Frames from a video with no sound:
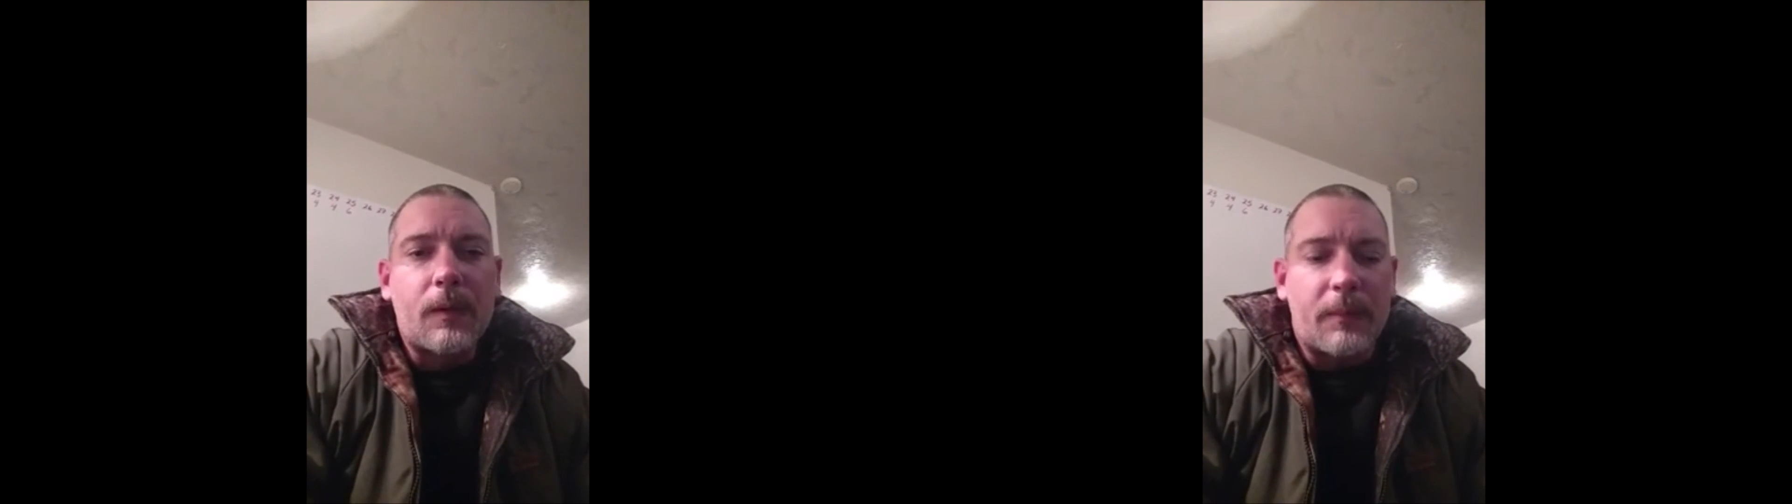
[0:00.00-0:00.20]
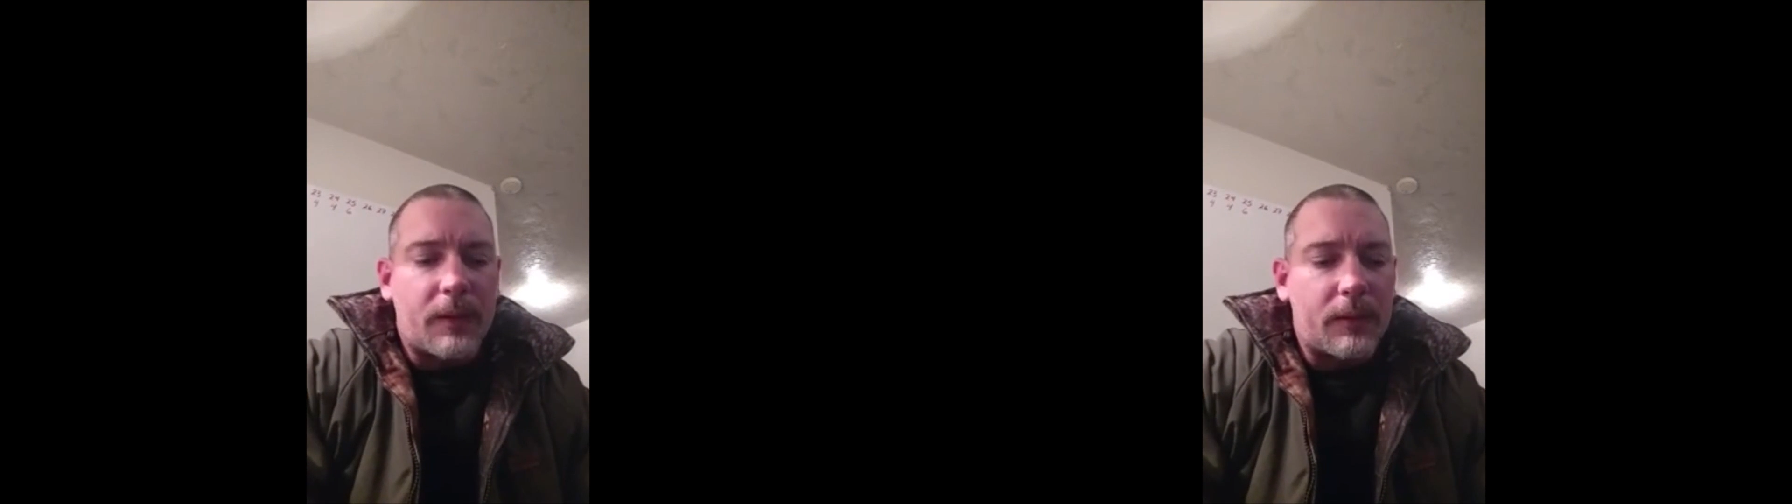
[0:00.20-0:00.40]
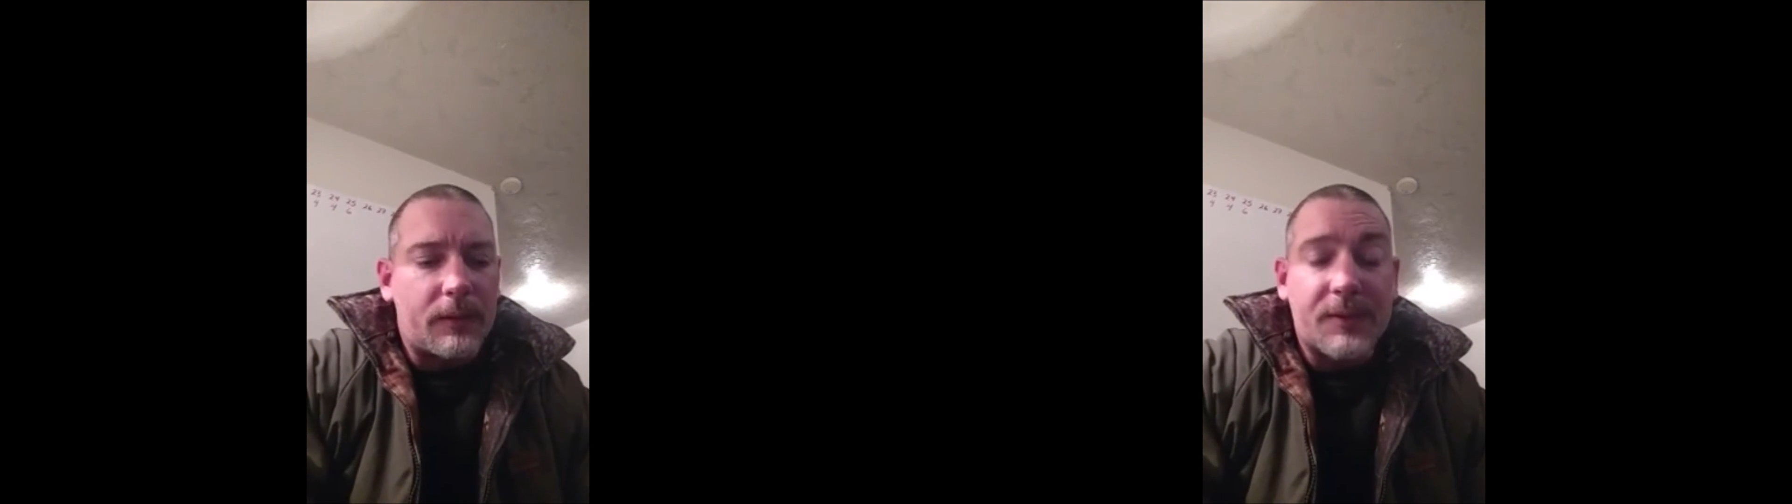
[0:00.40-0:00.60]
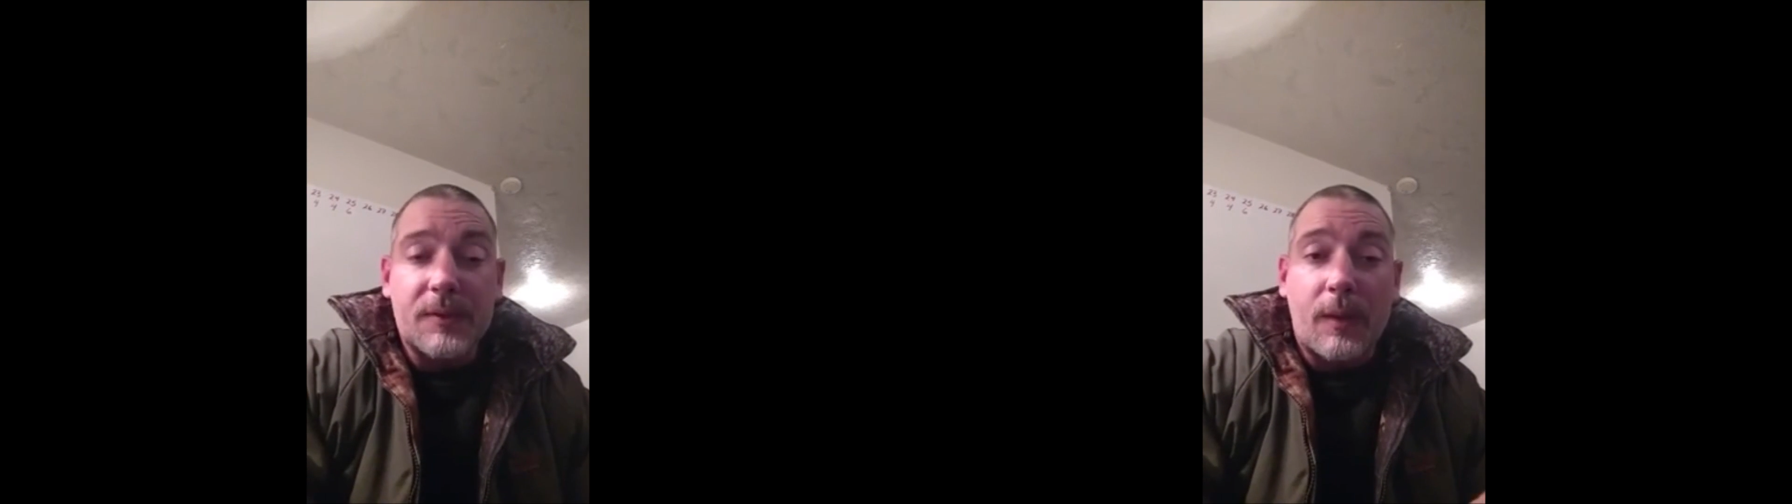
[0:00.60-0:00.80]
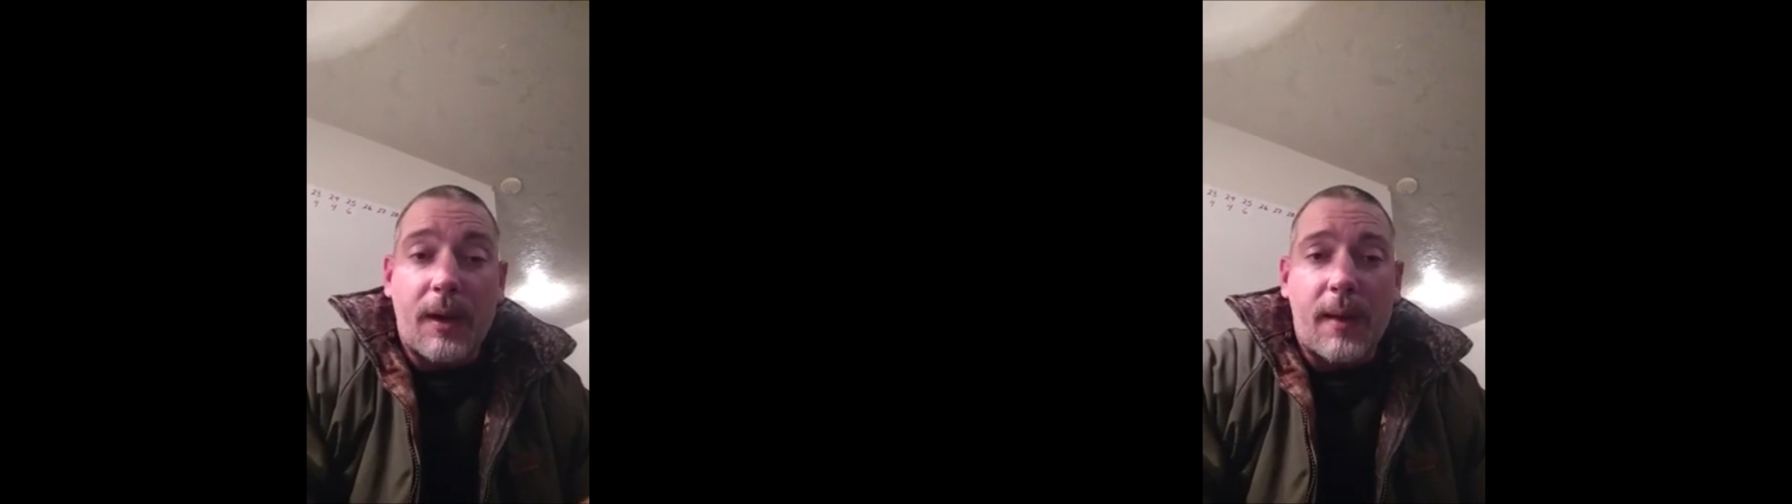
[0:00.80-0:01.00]
But
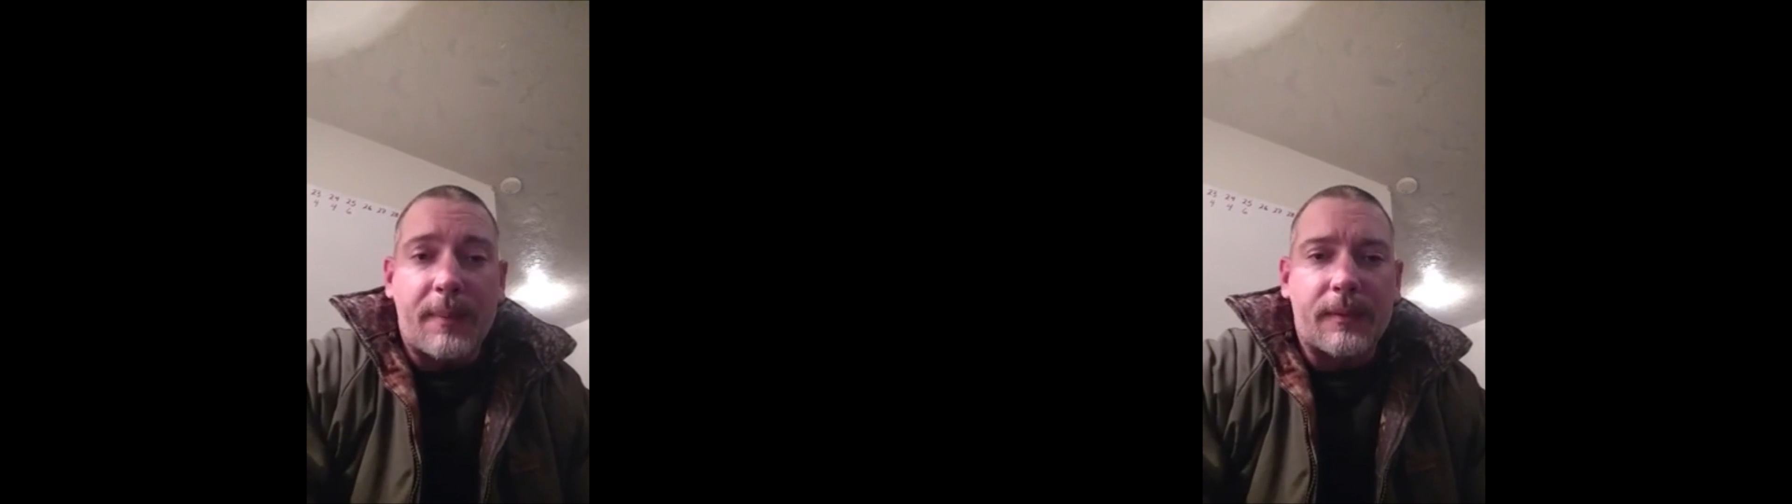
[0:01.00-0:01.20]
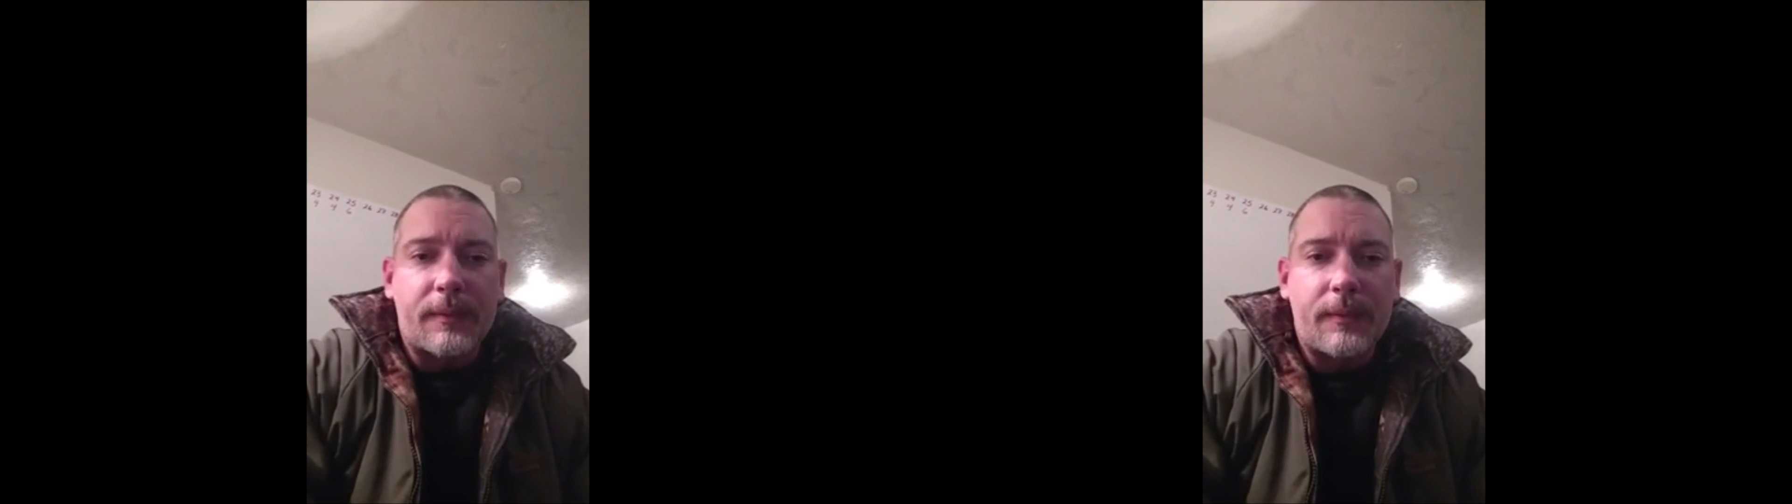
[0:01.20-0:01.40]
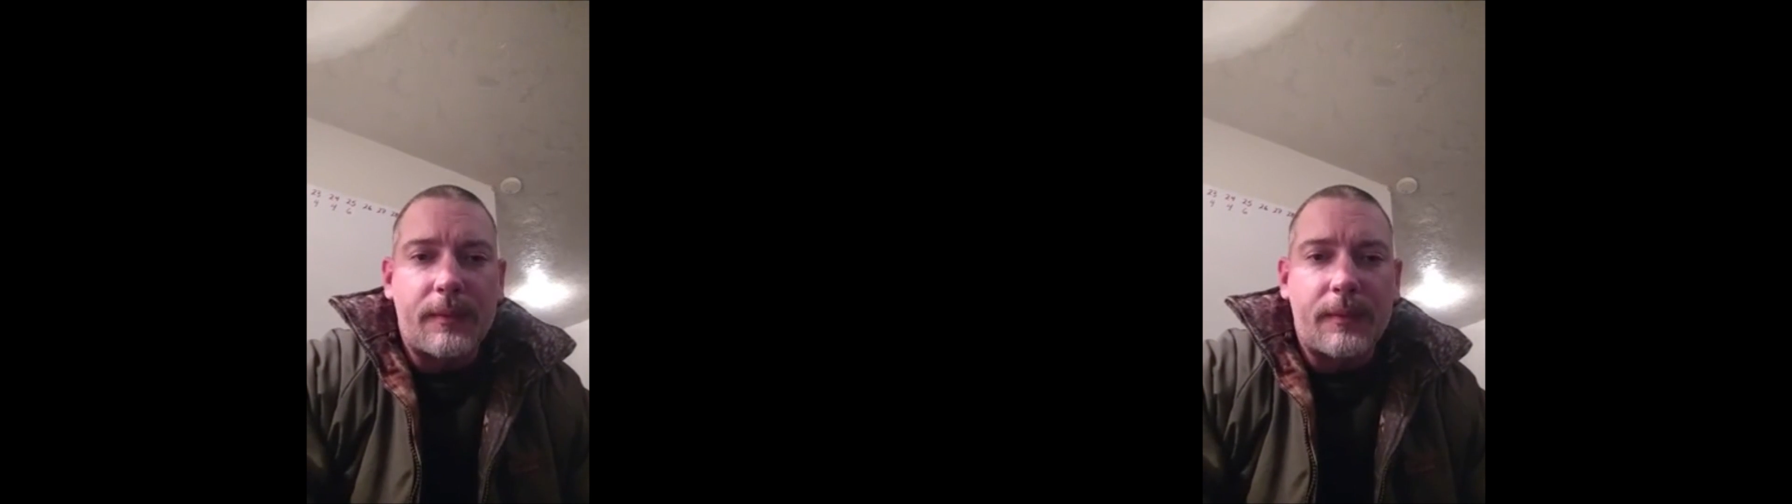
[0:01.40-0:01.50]
this is what happened.